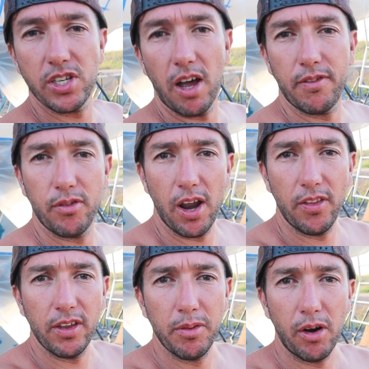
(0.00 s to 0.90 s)
stuff
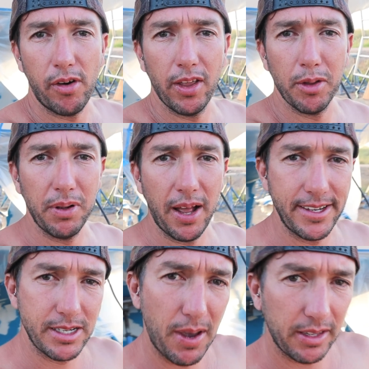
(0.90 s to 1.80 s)
around the
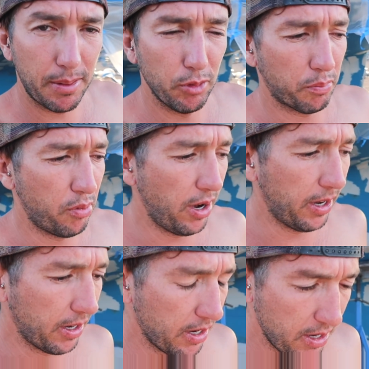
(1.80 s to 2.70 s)
place to make them look
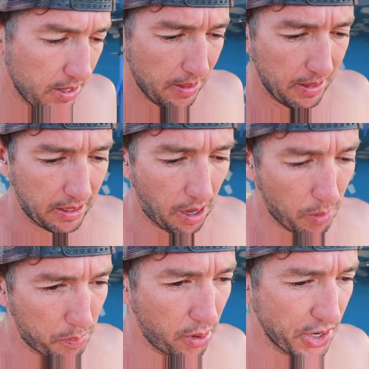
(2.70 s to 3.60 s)
pretty and get
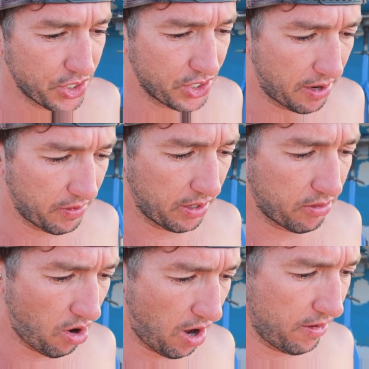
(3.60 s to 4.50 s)
my pressures and everything
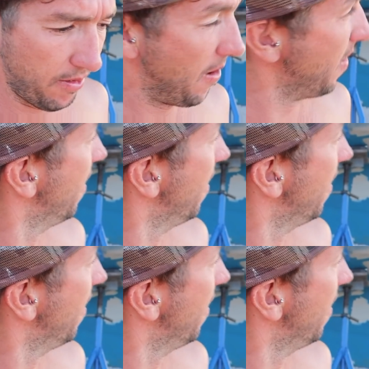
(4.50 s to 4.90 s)
right, and